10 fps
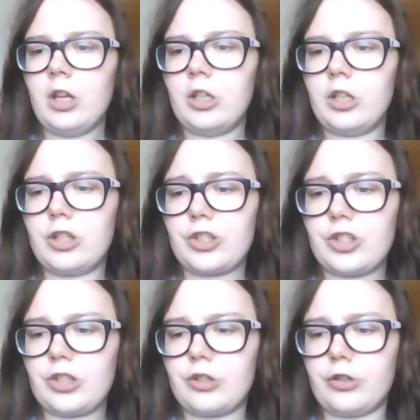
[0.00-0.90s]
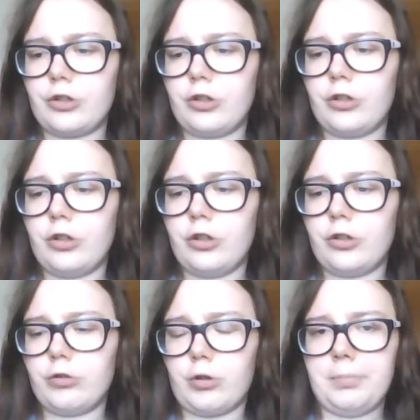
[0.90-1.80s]
Eastern
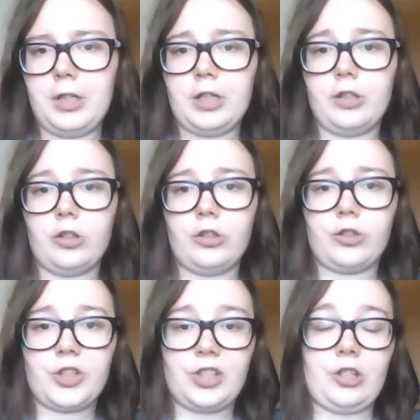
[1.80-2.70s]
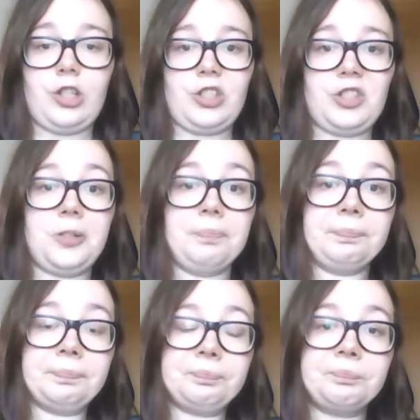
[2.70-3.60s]
European Studies.
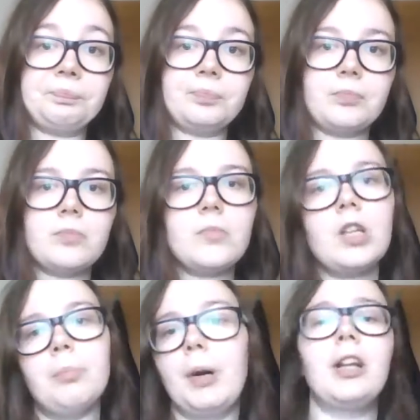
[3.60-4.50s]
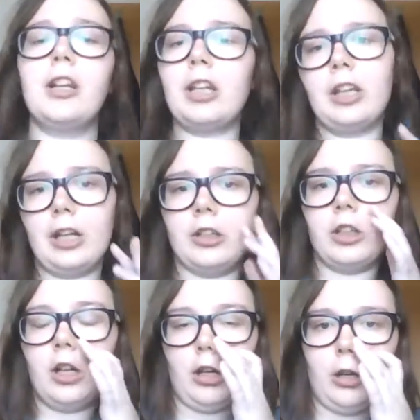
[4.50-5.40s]
But then again,
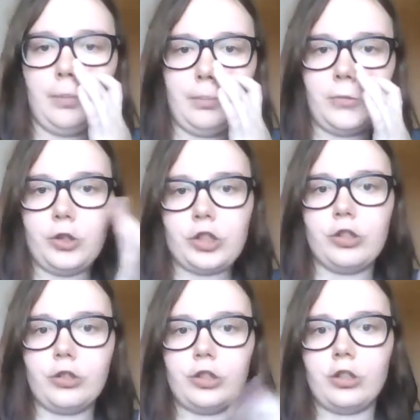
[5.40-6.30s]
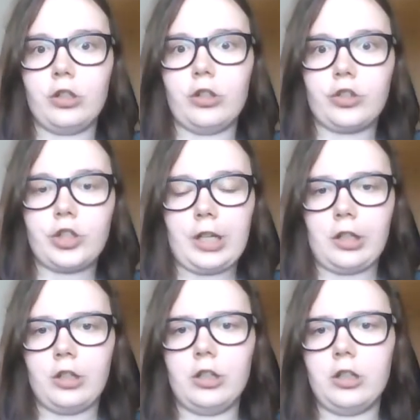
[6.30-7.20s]
you should check
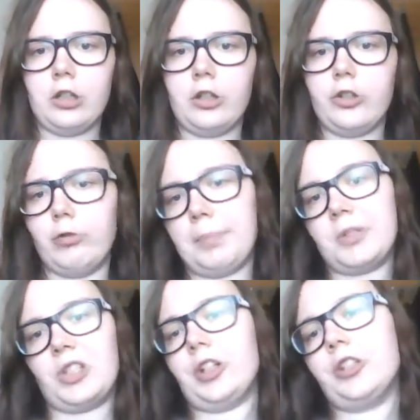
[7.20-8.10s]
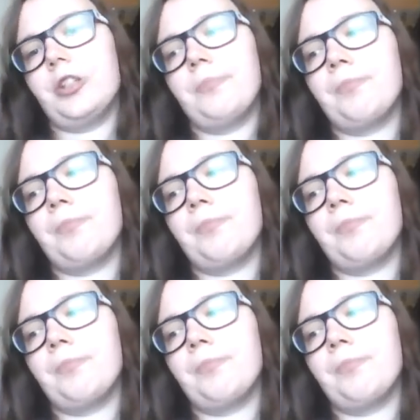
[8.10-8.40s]
the website.